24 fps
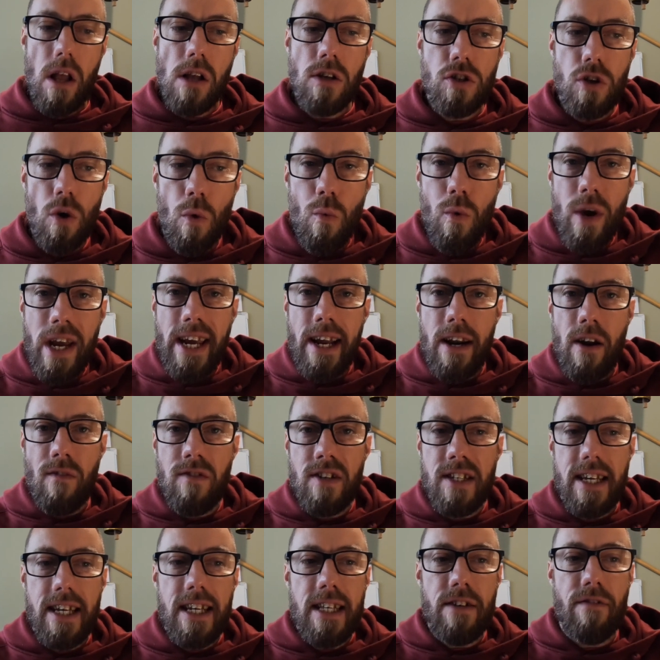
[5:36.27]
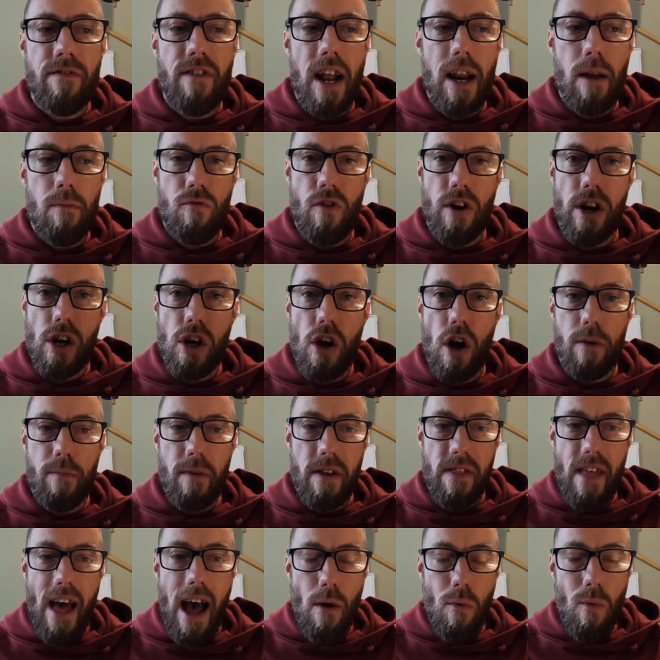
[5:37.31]
So we can obviously develop run economy
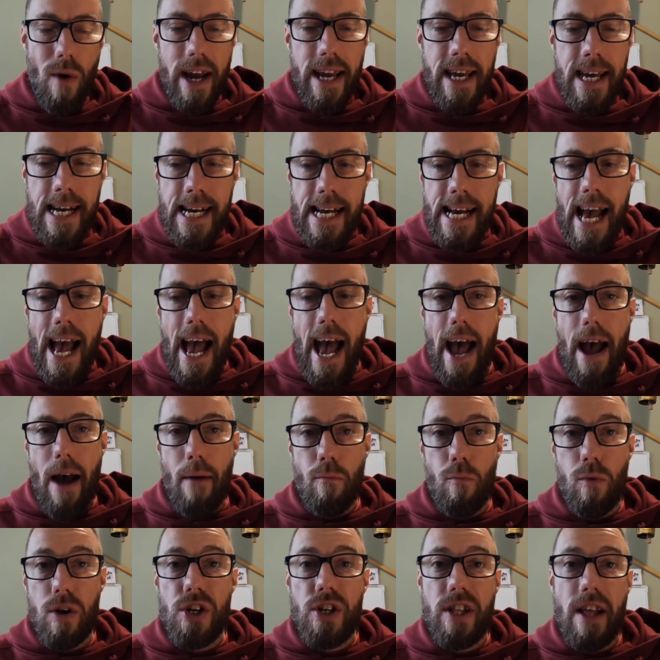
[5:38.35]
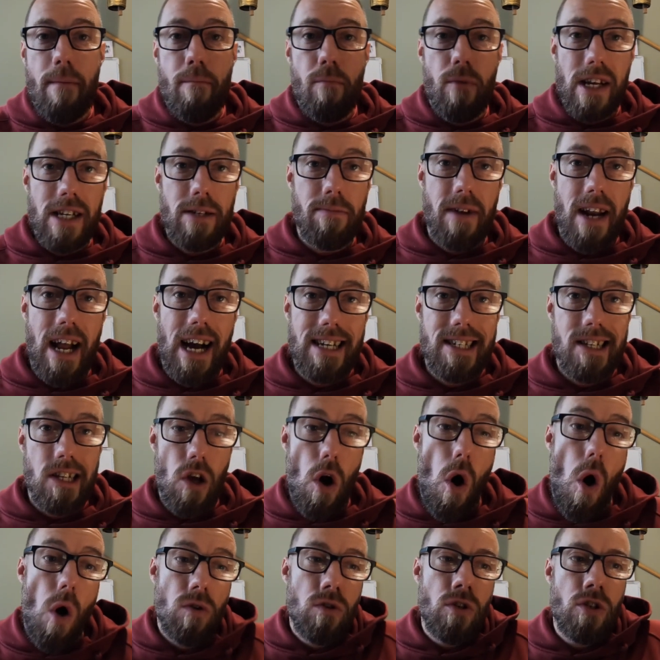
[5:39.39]
that way, which then brings me nicely
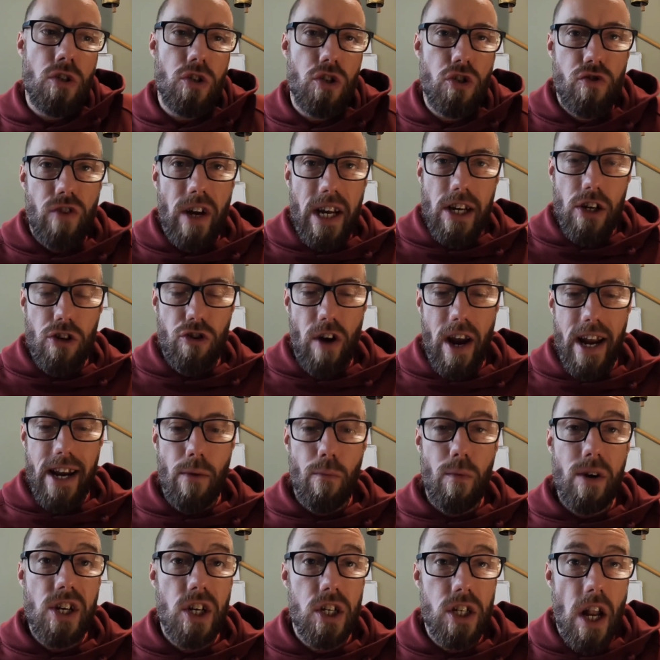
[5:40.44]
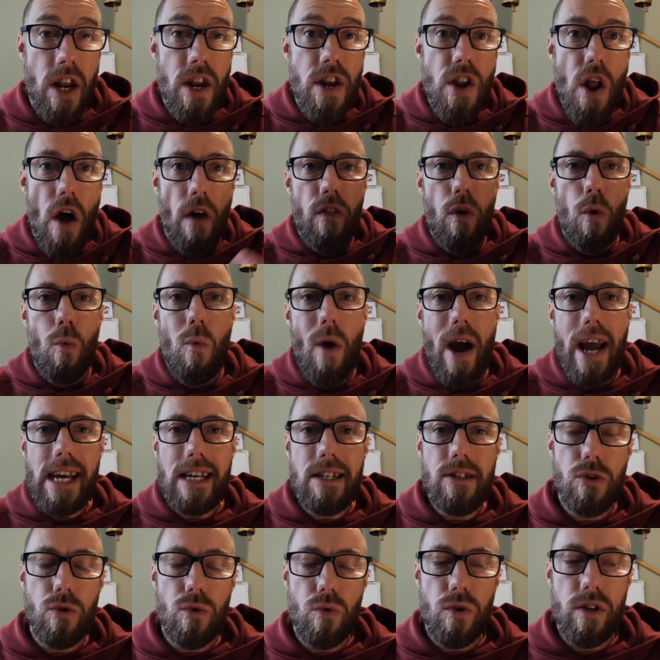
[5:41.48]
on to strength training, which is another way
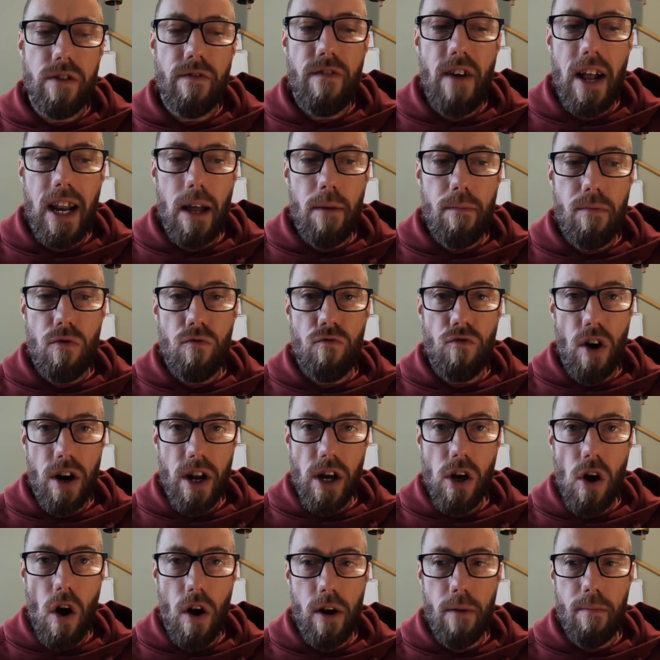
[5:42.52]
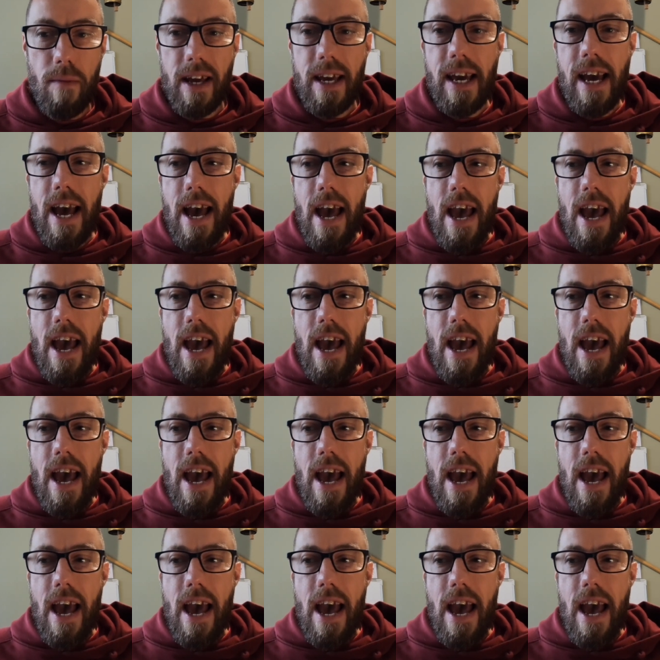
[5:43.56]
to develop run economy.